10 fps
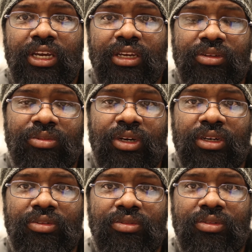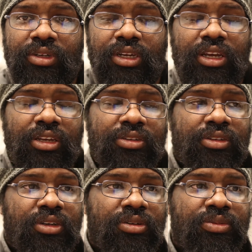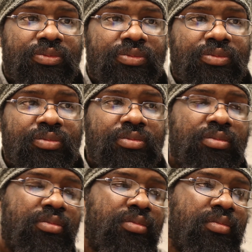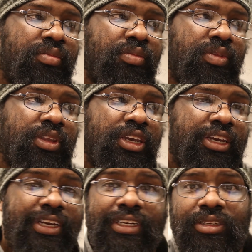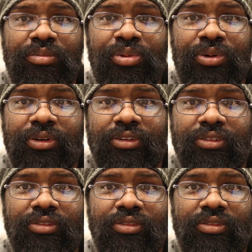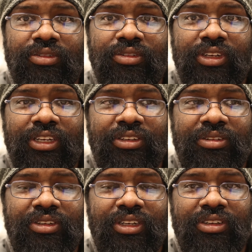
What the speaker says: as well. So, and that's important. That's